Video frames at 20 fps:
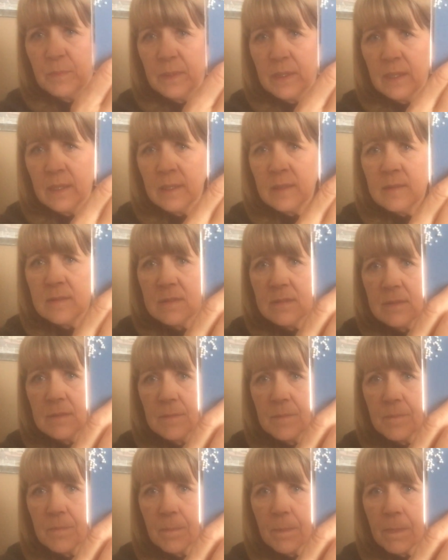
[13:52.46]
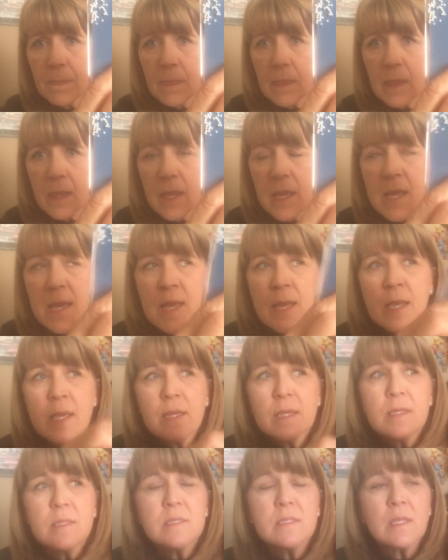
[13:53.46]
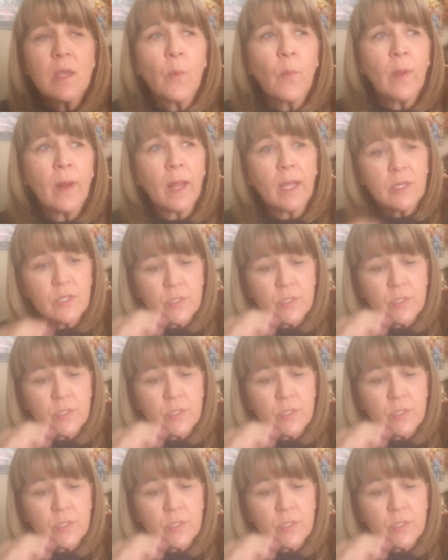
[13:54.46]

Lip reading: beads. So when I